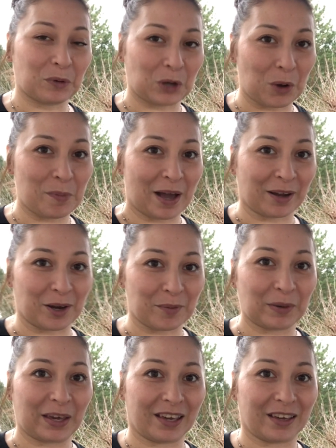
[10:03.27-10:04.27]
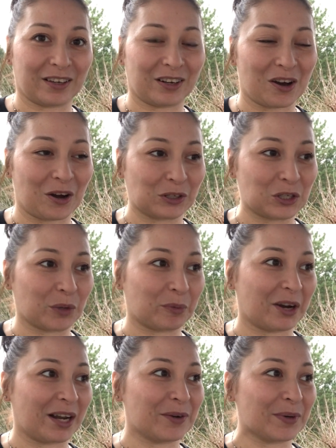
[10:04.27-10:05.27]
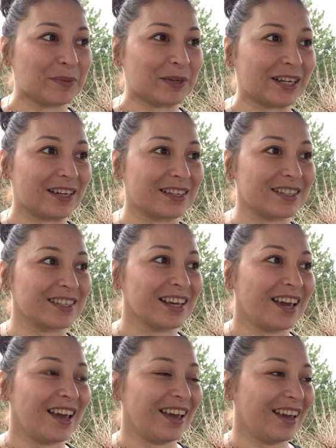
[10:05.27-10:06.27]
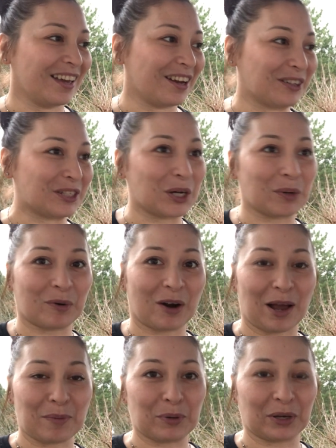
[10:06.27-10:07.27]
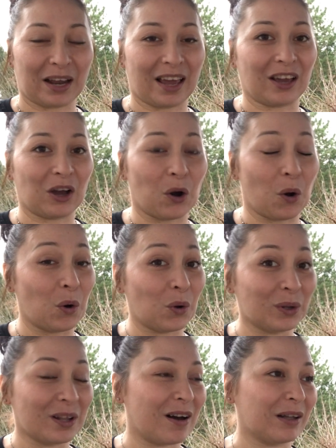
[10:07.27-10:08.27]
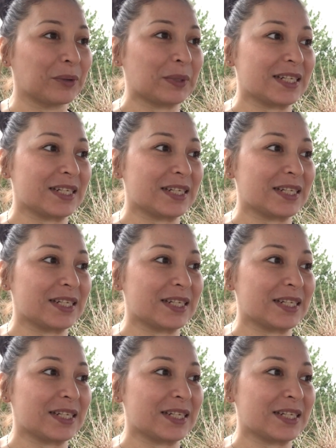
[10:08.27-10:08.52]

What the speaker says: go back up in October anyway because in October I put a whole Halloween